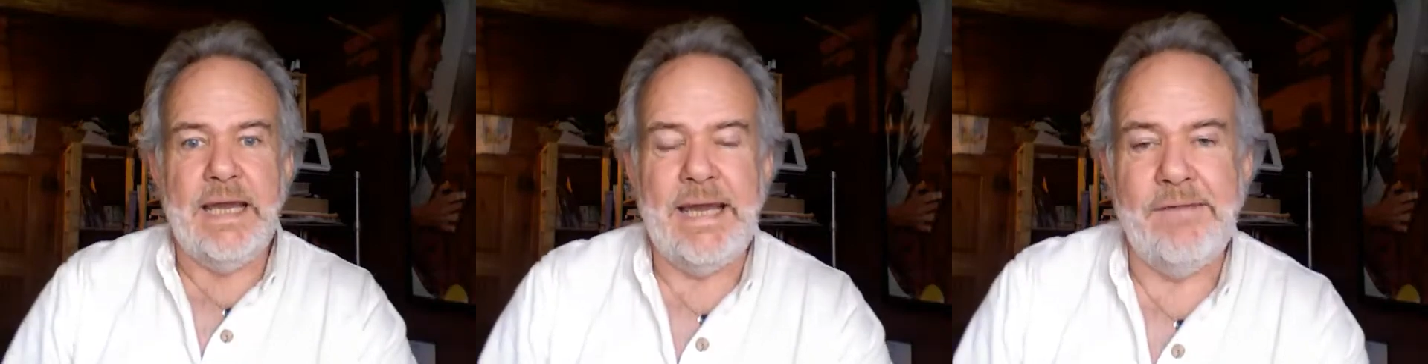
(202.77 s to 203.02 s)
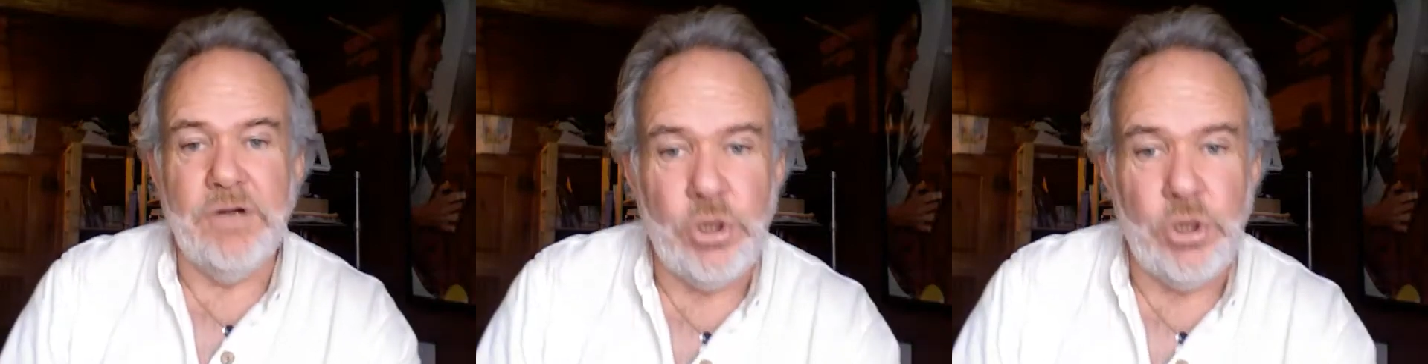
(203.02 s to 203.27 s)

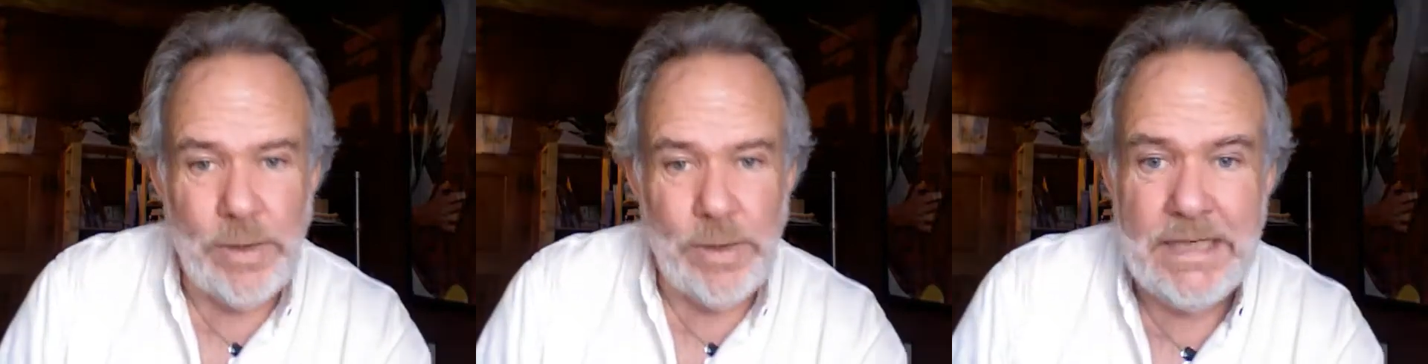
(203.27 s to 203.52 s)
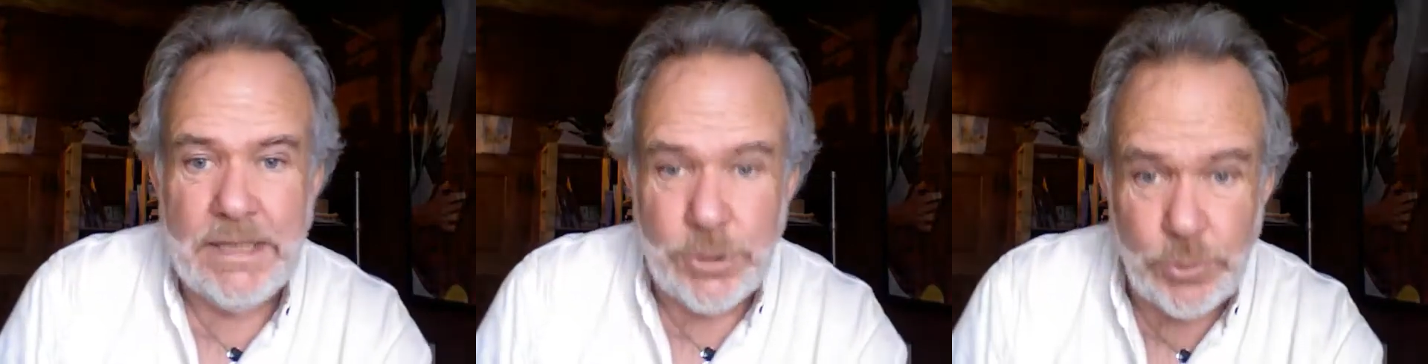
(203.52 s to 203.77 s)
Have a
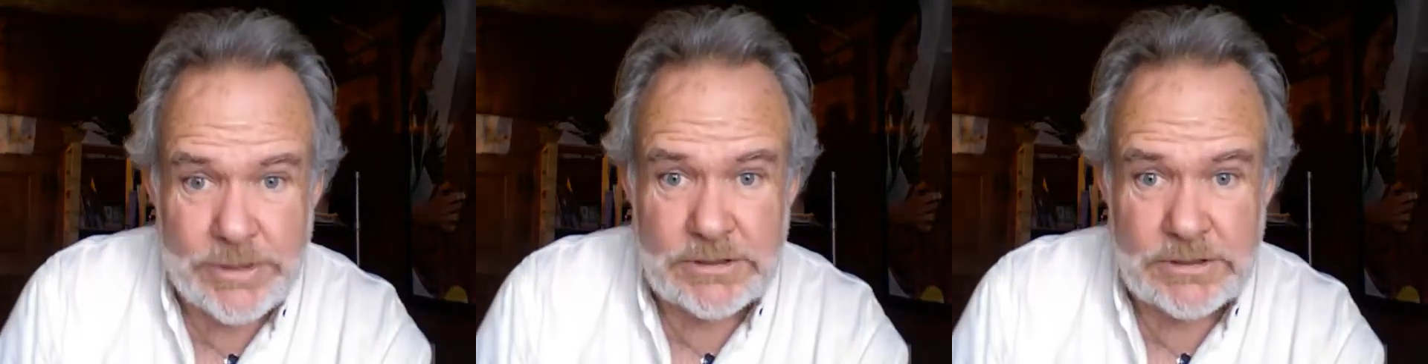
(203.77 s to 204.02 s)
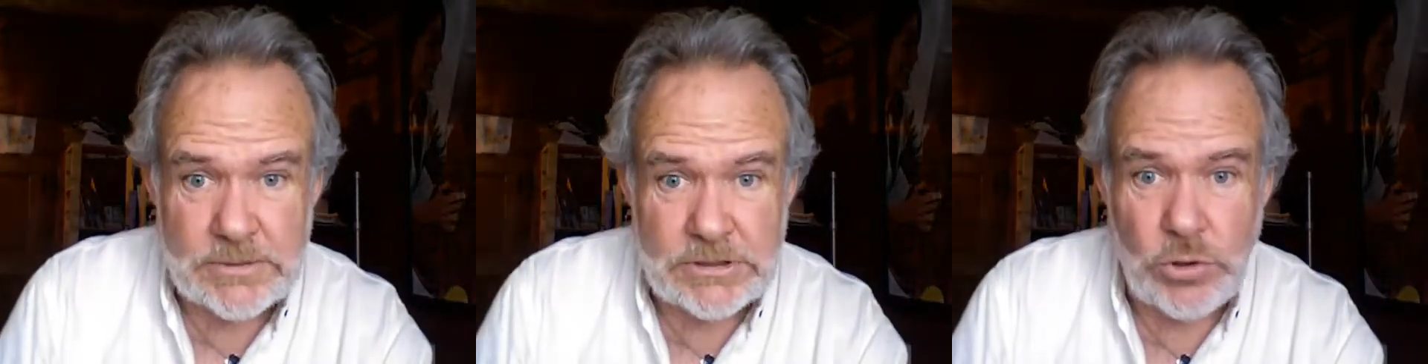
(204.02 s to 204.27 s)
great
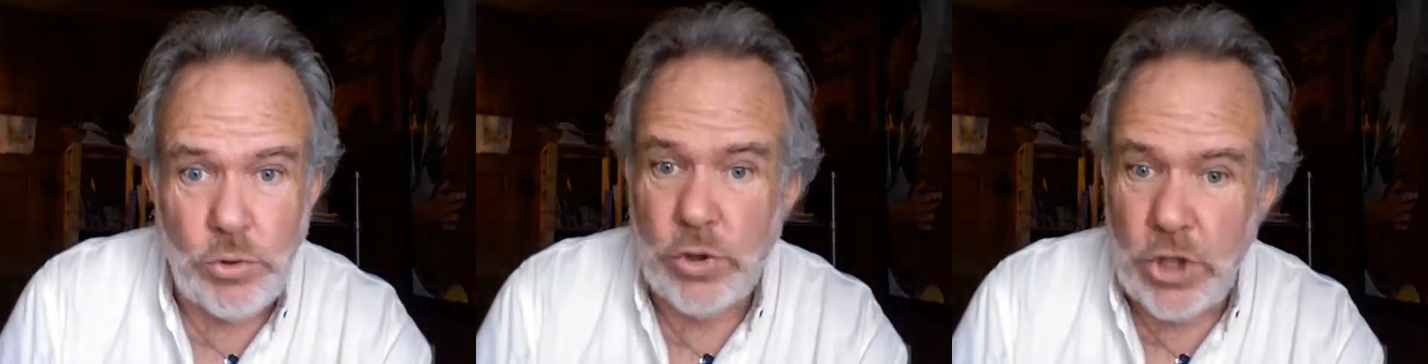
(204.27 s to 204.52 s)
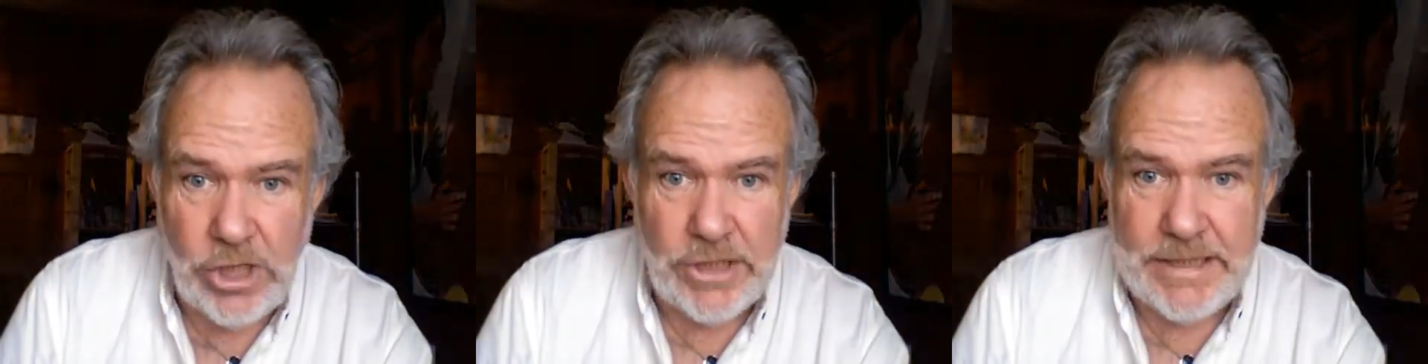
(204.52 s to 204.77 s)
Christmas or
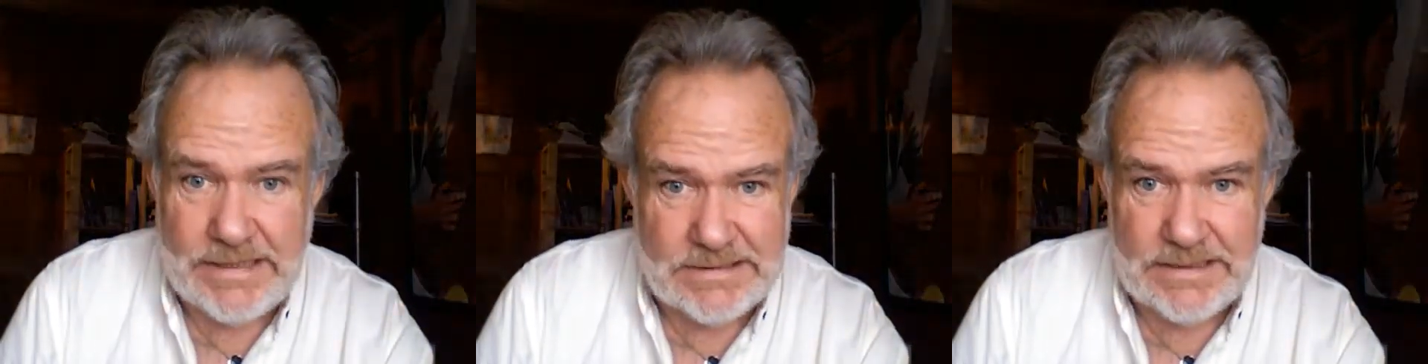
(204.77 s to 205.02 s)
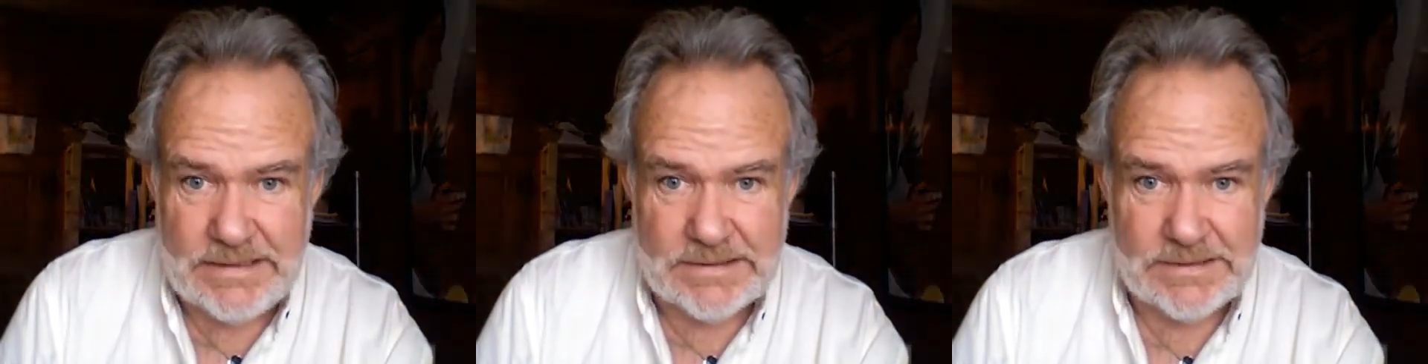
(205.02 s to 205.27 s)
holiday
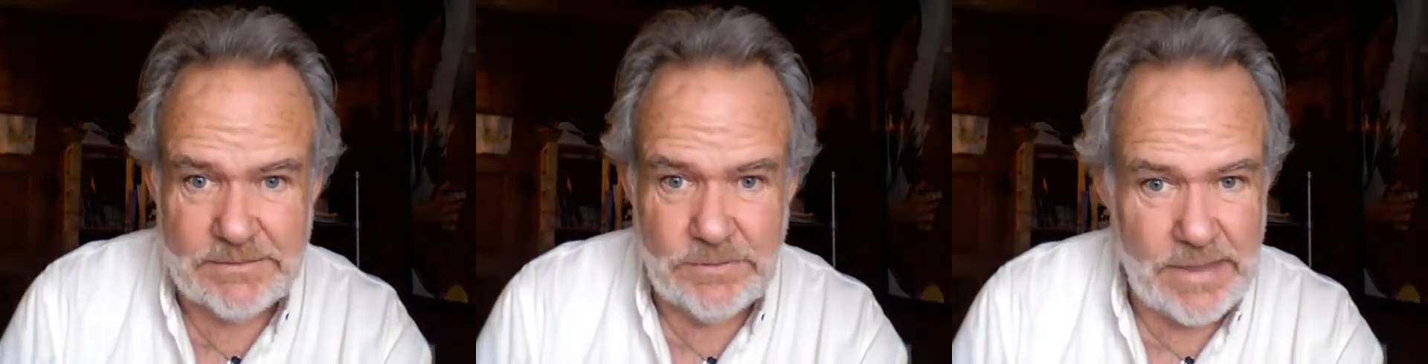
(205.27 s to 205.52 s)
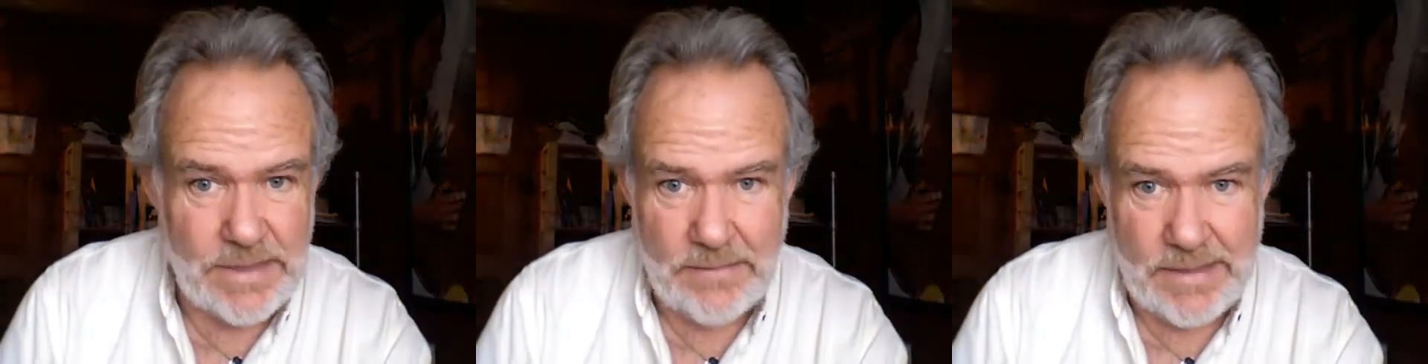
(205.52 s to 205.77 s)
season,
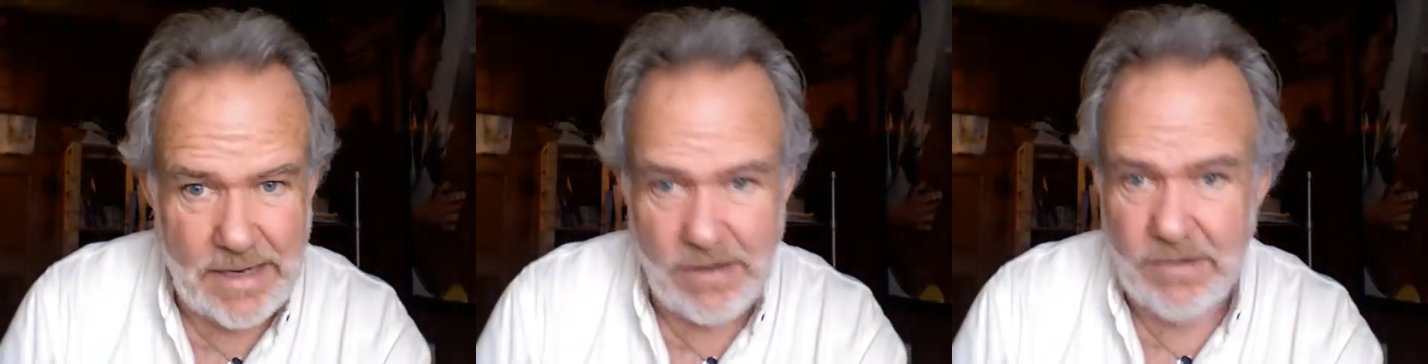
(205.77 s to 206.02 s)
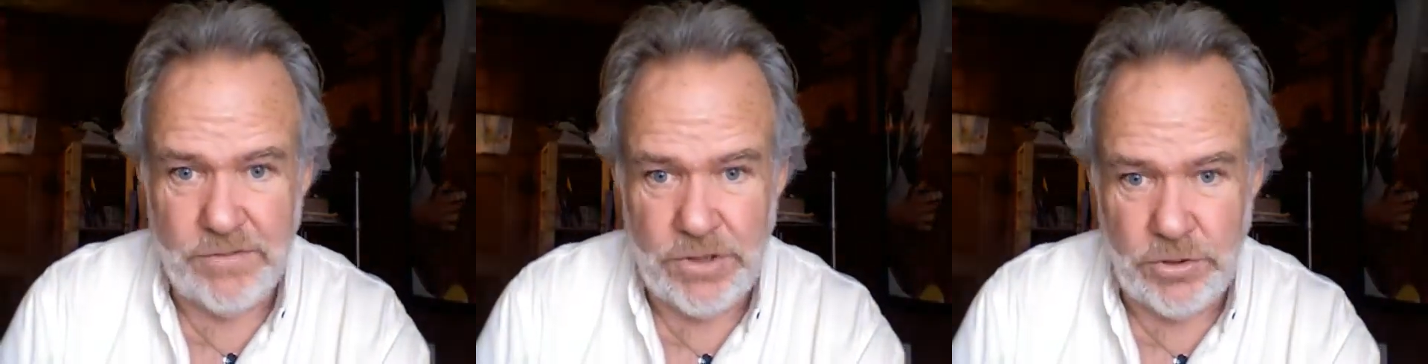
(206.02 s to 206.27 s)

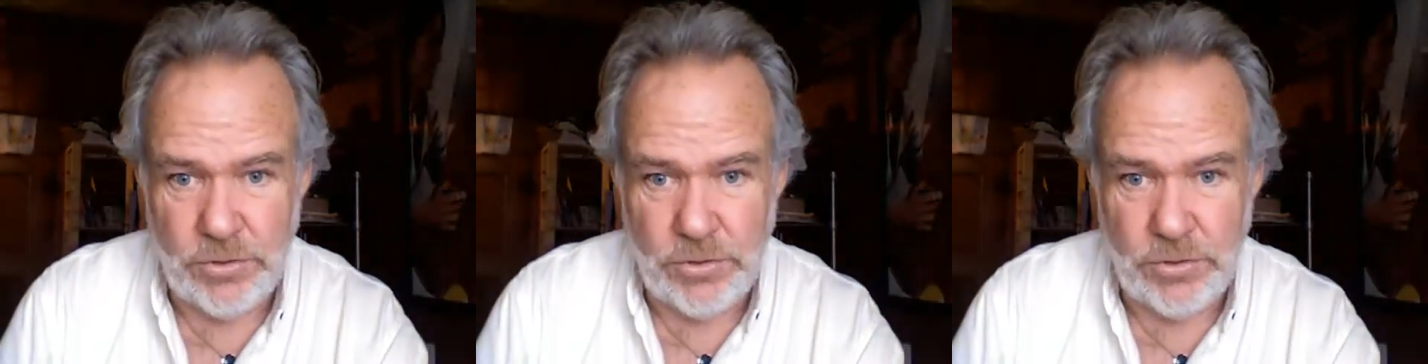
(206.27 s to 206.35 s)
however you do